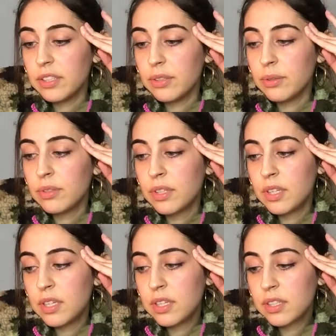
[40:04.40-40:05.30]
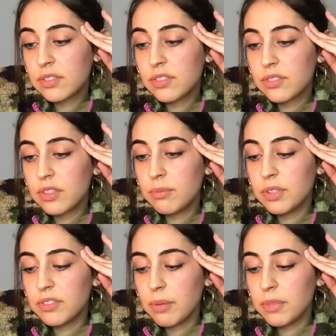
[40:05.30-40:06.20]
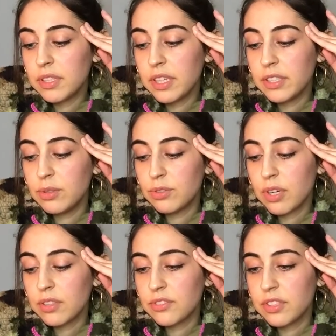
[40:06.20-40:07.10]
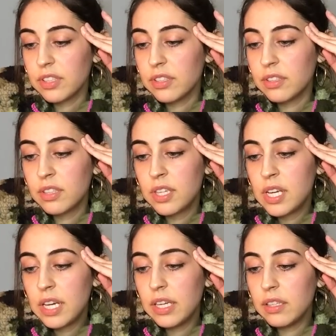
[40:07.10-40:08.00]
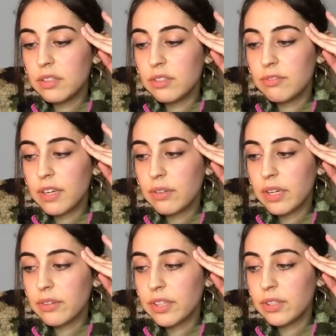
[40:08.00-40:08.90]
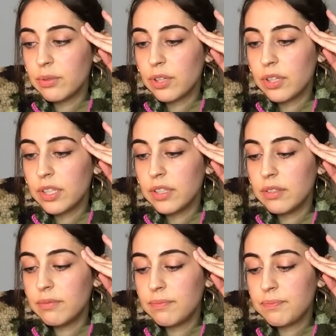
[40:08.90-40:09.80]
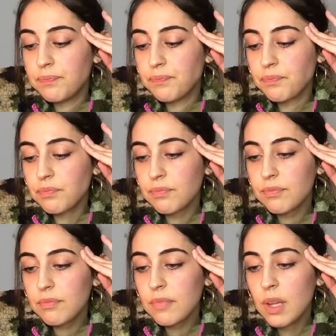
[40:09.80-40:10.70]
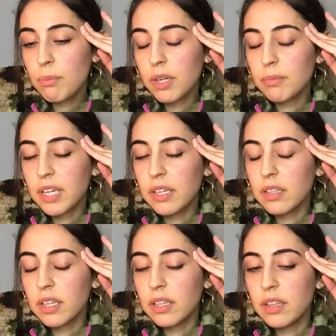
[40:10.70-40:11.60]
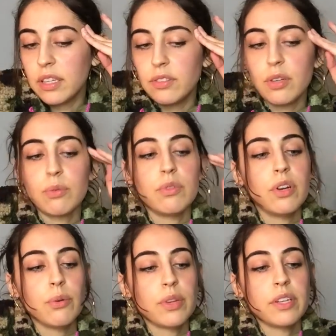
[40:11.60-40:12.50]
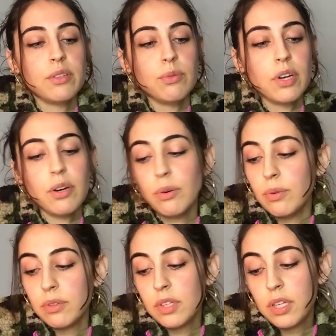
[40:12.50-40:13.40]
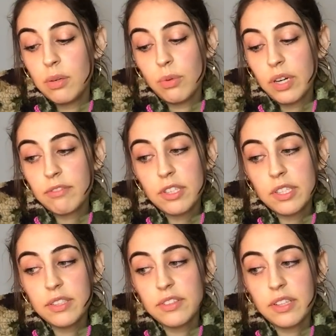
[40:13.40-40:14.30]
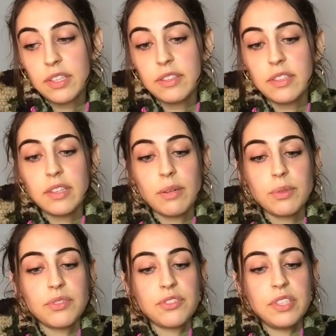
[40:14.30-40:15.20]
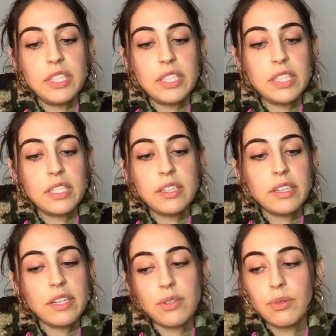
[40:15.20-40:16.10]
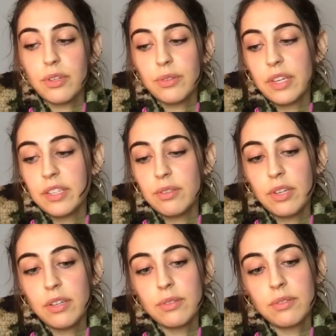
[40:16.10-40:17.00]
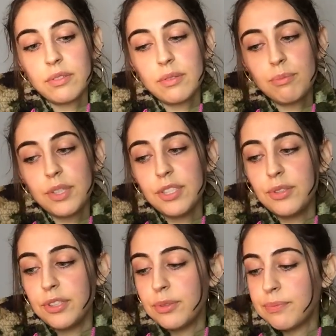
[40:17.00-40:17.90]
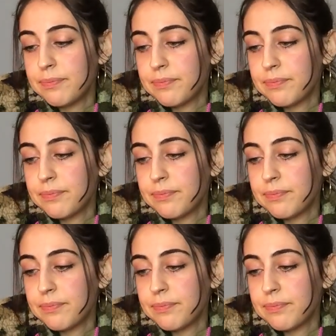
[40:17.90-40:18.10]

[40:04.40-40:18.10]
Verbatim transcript: you. Because this could have been somebody that you trusted and you found out that you couldn't. But I'm getting like they don't know that you know. Whatever it is that they did that was sneaky, they don't know that you know, but you do.